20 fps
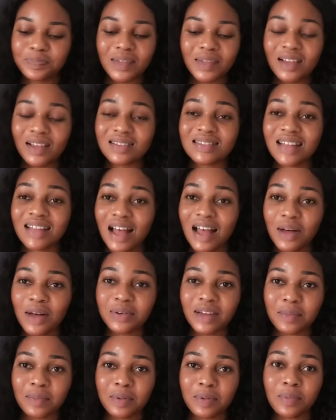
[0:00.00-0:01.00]
it's
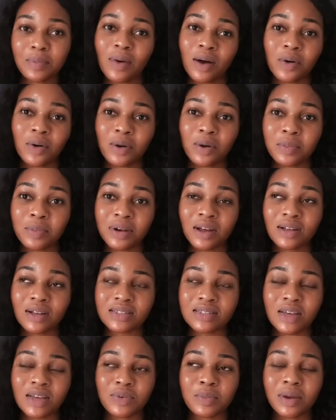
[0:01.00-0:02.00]
now that people are coming
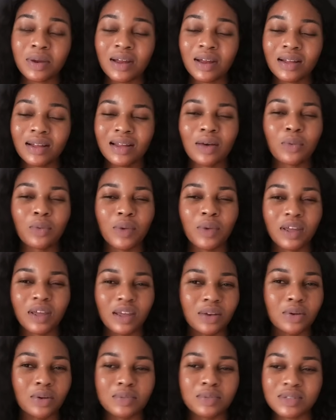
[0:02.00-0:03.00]
out and women are now
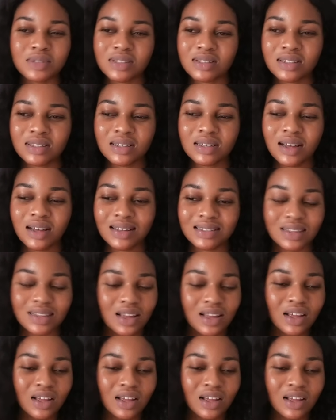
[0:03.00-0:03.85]
waking up to see that